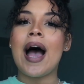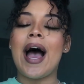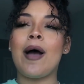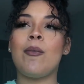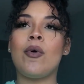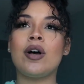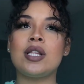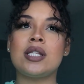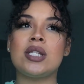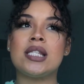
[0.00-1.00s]
I
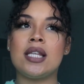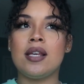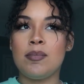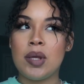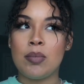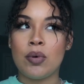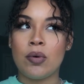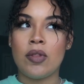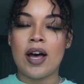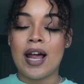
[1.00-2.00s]
want to see
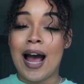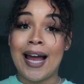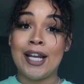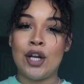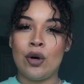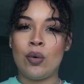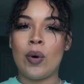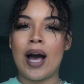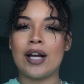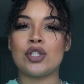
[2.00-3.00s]
people that I
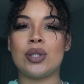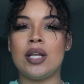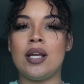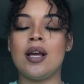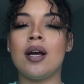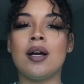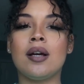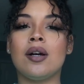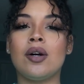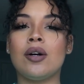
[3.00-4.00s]
know actually
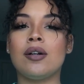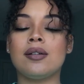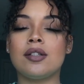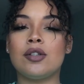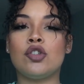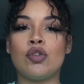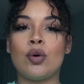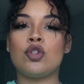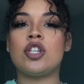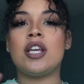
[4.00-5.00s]

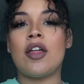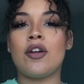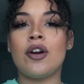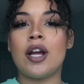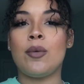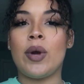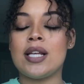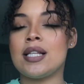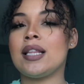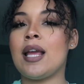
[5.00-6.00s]
grow together in
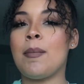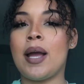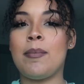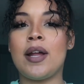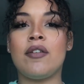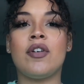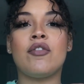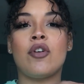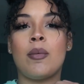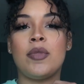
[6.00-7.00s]
ways that they might benefit
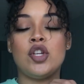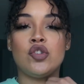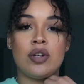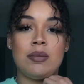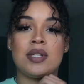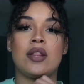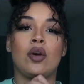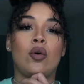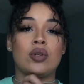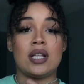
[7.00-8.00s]
from the dreams and the
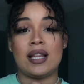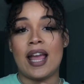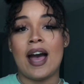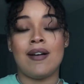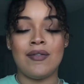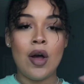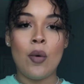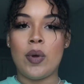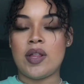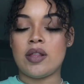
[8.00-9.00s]
goals that they have
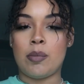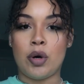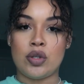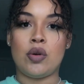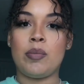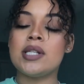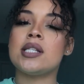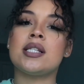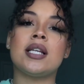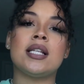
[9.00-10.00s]
within their personal
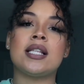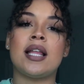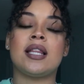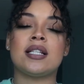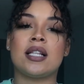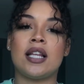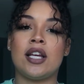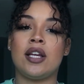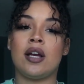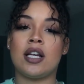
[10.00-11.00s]
businesses and things that
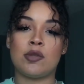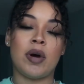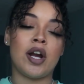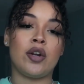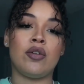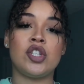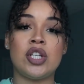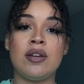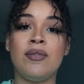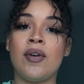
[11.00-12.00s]
they aspire to
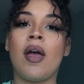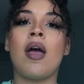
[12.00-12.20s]
achieve.